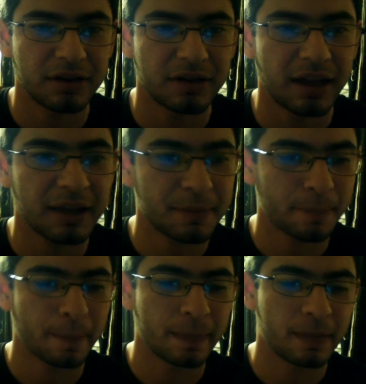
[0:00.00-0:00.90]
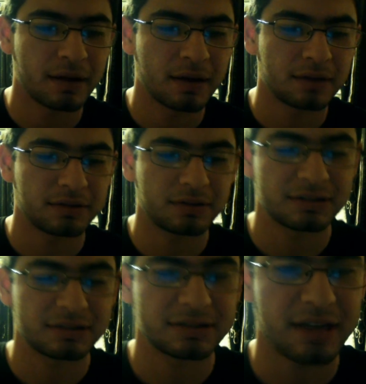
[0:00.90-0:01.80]
8. So
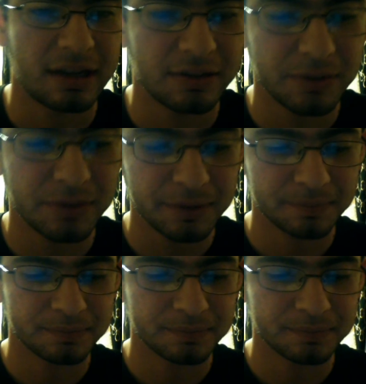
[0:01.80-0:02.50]
let's get into it.